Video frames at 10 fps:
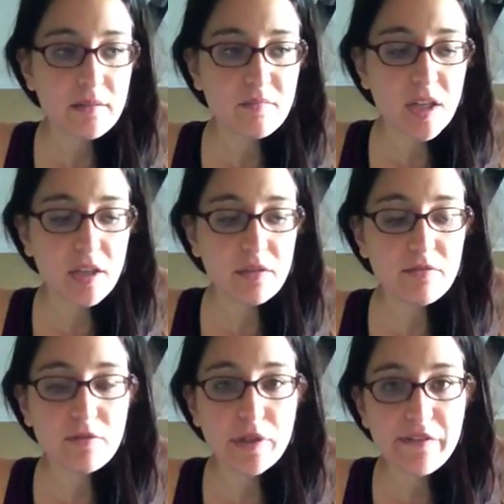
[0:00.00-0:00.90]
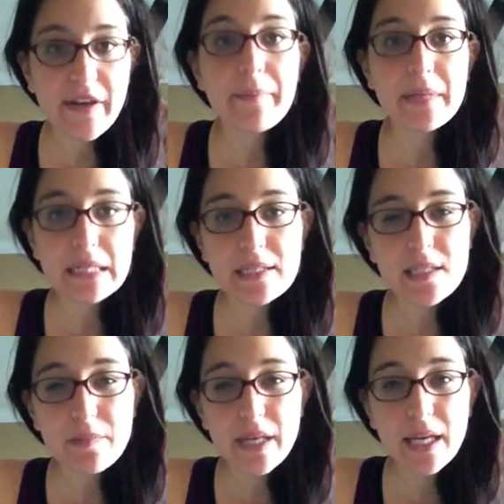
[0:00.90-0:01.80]
a good 45 minutes in
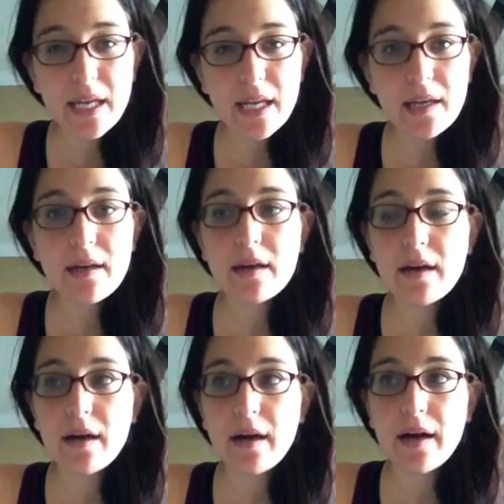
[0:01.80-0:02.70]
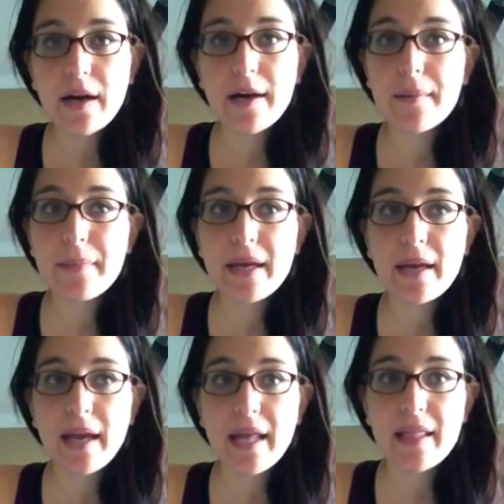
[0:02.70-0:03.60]
the beginning, and
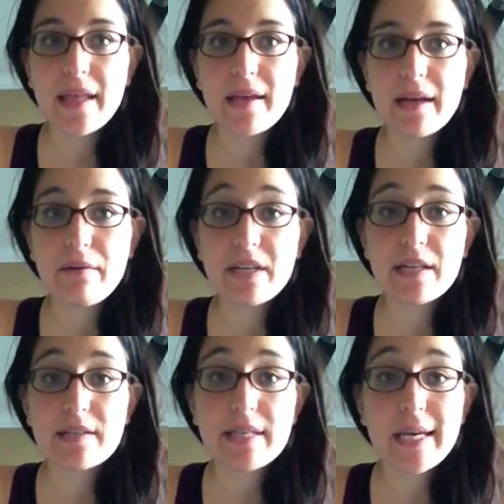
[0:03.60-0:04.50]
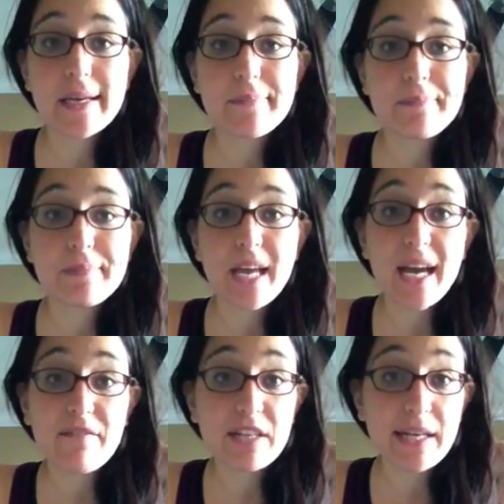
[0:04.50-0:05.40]
then I would need to take a
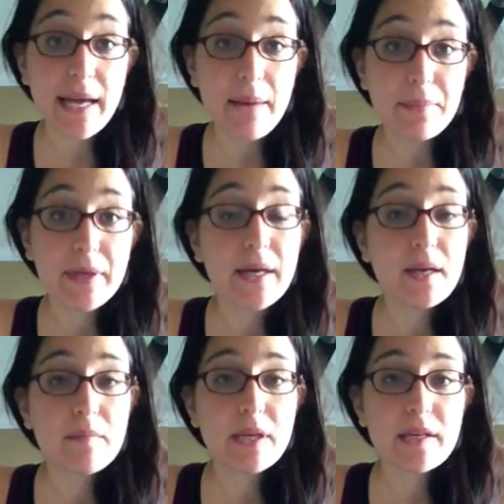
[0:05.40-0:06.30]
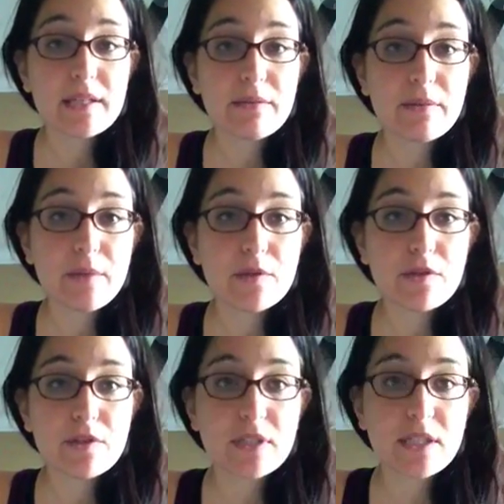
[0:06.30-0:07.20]
half a day nap because it would
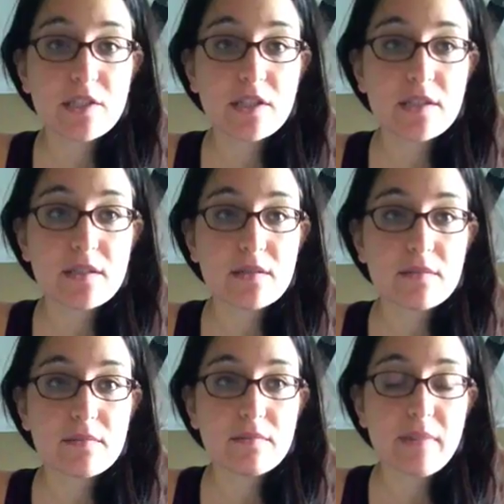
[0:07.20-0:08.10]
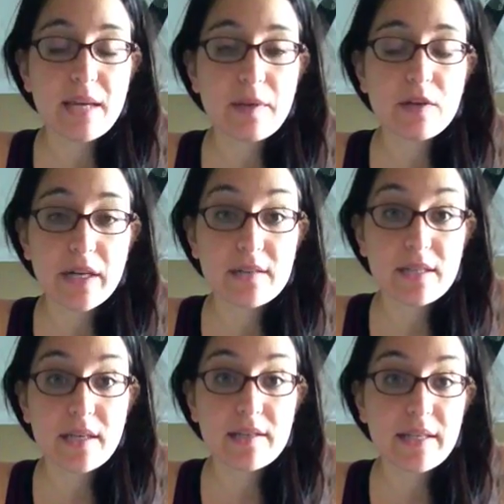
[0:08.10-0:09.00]
emotionally just make me crazy
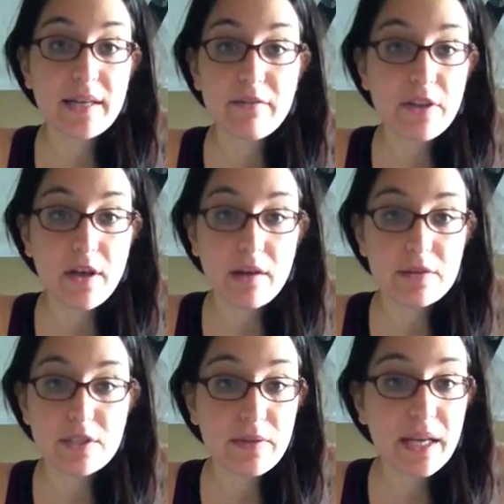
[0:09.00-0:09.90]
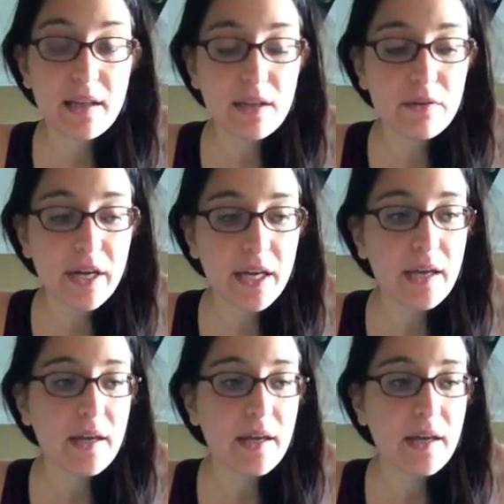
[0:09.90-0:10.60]
because I never thought I was doing anything right,